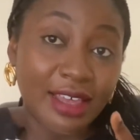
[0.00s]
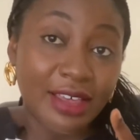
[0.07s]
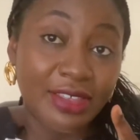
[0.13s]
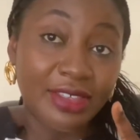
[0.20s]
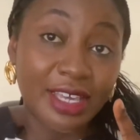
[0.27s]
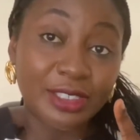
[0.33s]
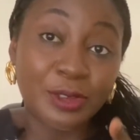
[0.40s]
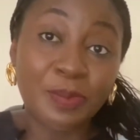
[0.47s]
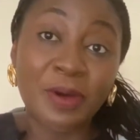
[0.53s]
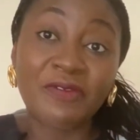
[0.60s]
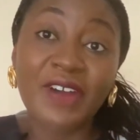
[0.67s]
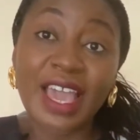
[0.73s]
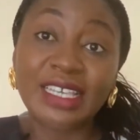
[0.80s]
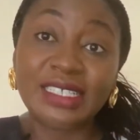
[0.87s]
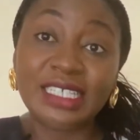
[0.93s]
the
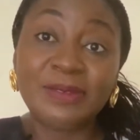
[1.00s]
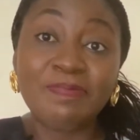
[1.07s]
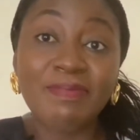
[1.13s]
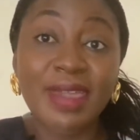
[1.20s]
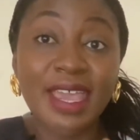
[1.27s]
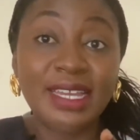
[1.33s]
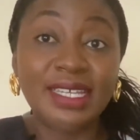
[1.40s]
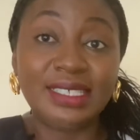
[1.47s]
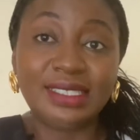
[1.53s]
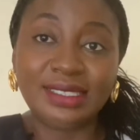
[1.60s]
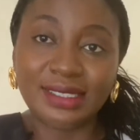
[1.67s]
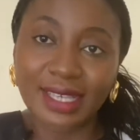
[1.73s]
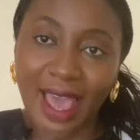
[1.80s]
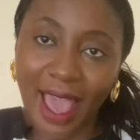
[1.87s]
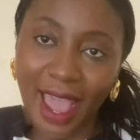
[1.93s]
supervisors may
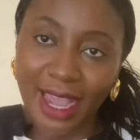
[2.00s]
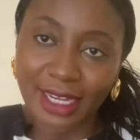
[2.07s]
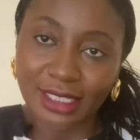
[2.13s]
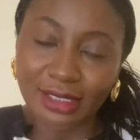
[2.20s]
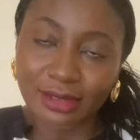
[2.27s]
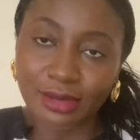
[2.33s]
decide